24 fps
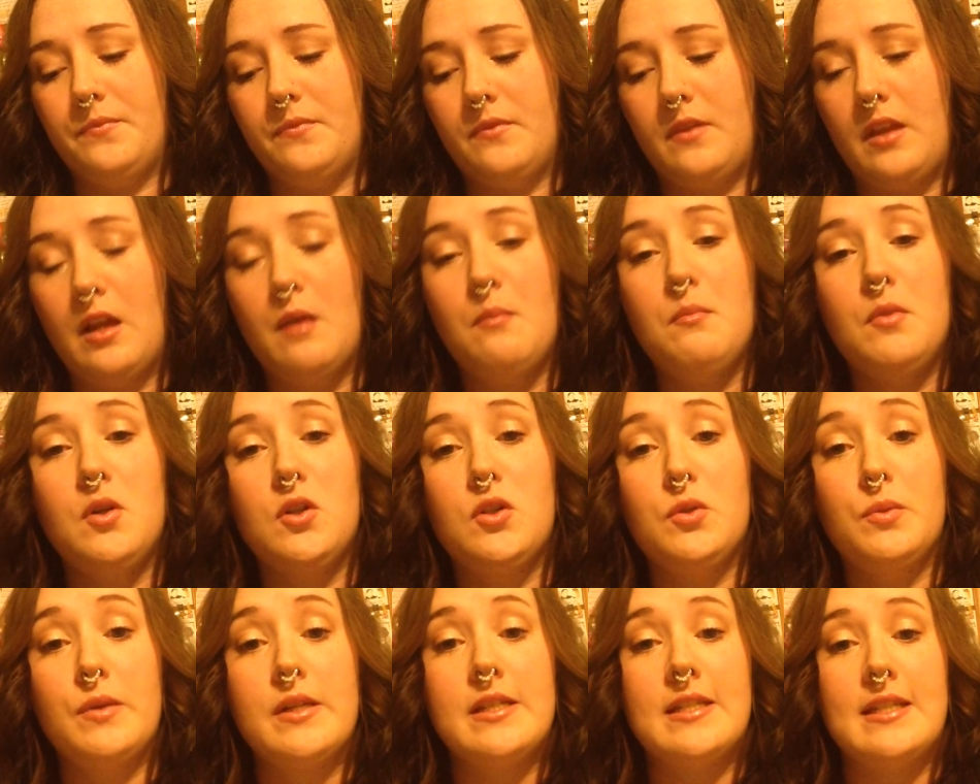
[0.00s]
Number
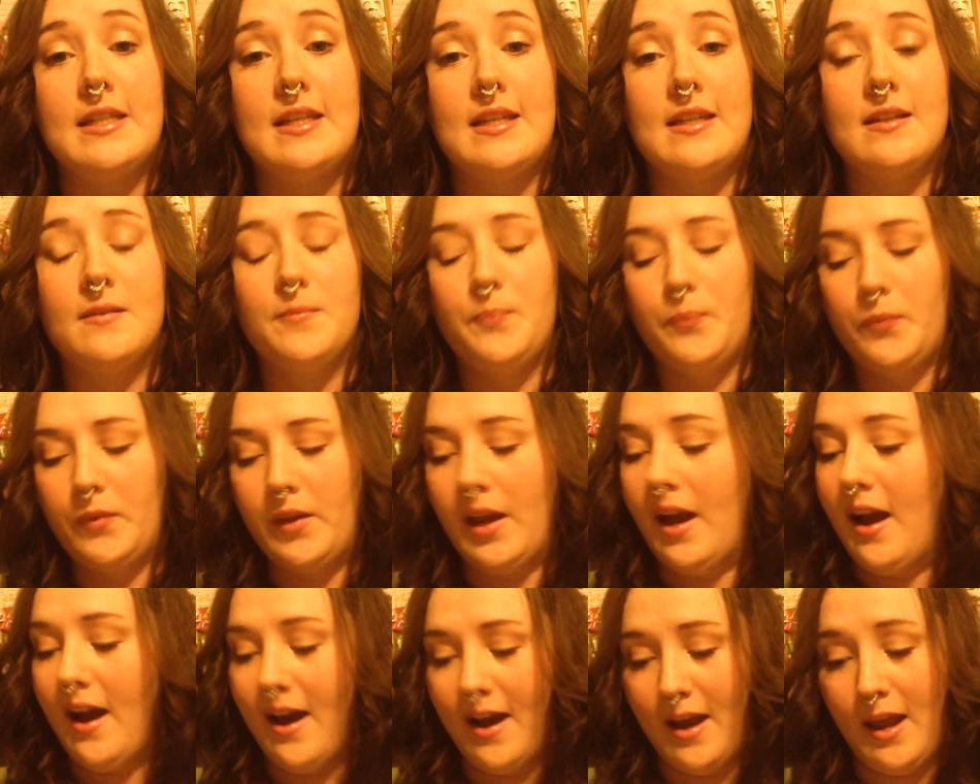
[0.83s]
20.
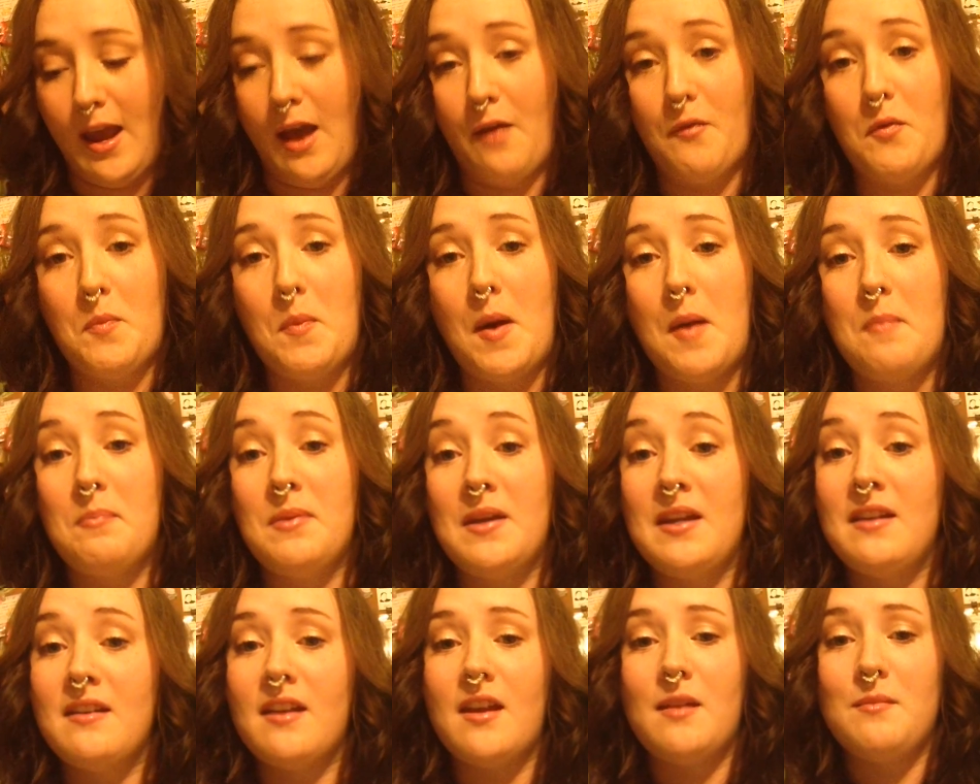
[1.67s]
I have a
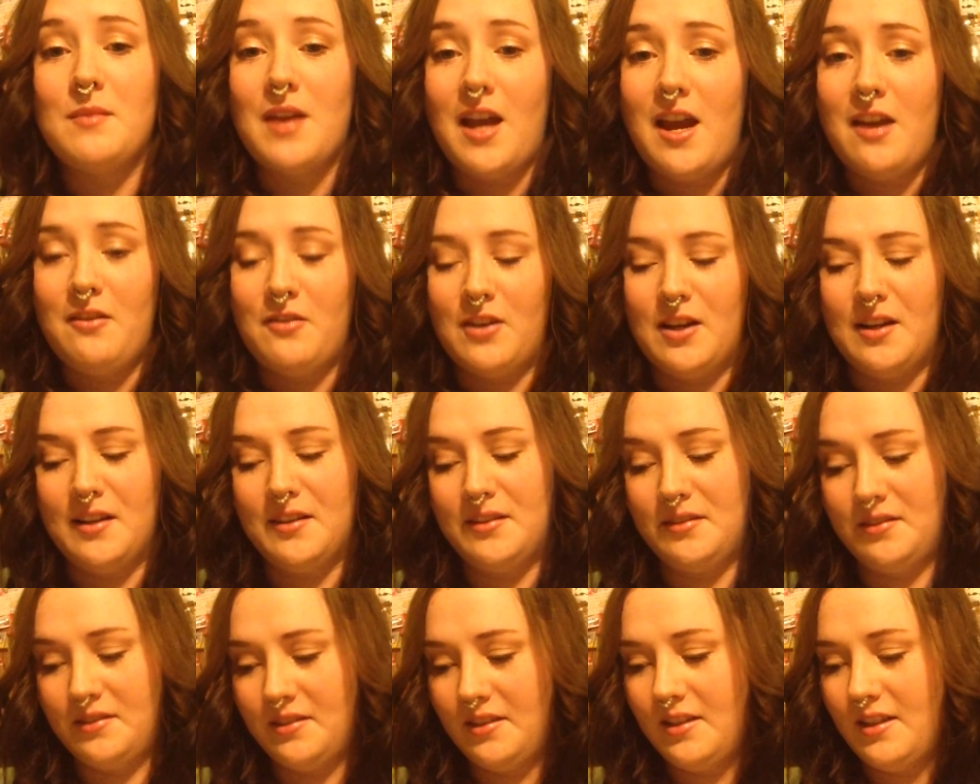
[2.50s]
puppy named
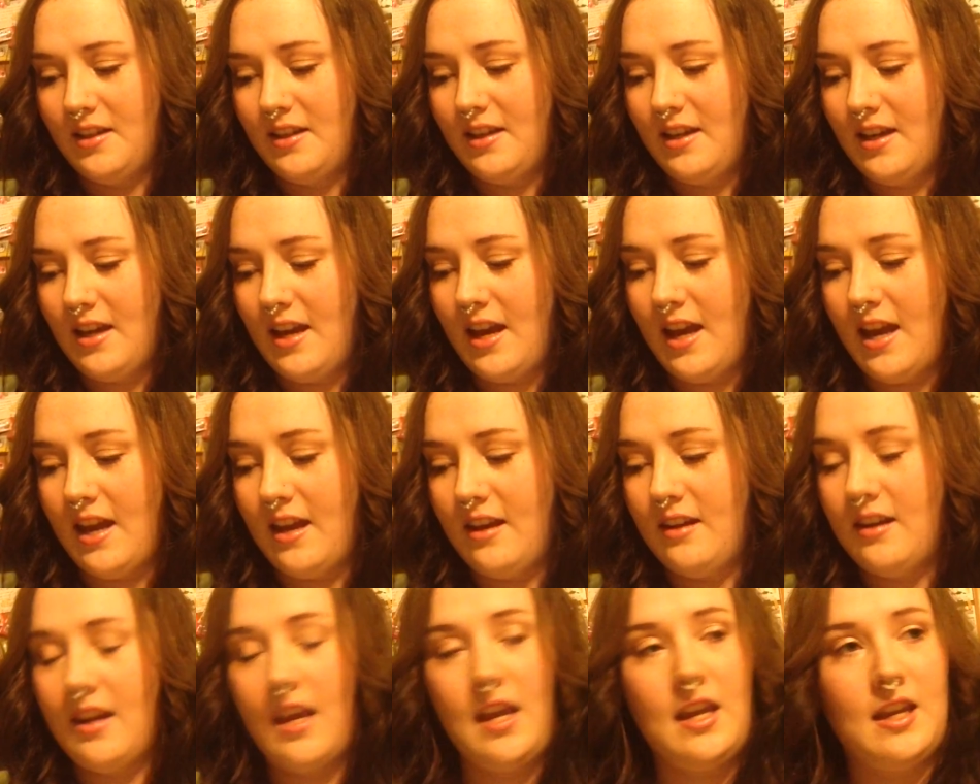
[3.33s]
Iris
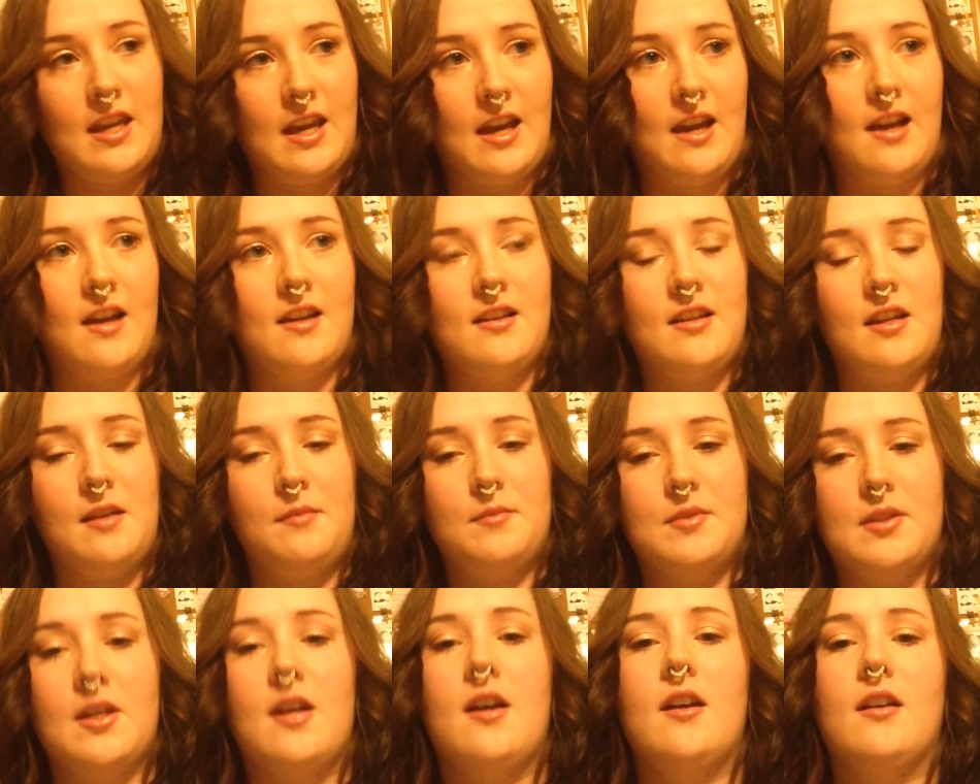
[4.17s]
and a cat named
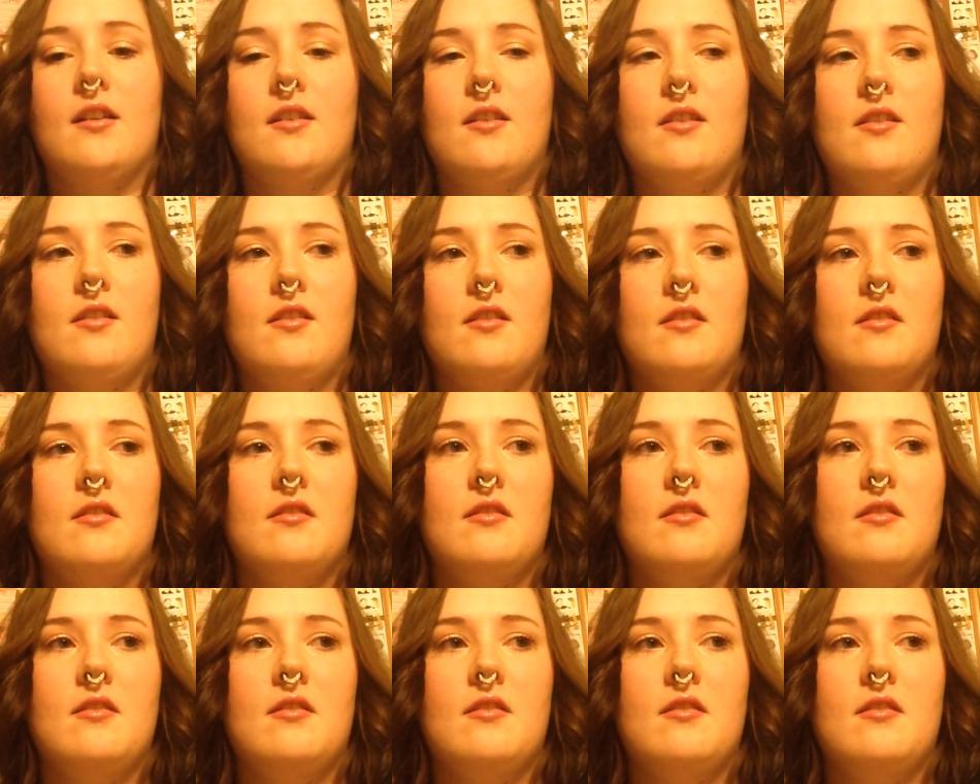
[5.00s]
Socks.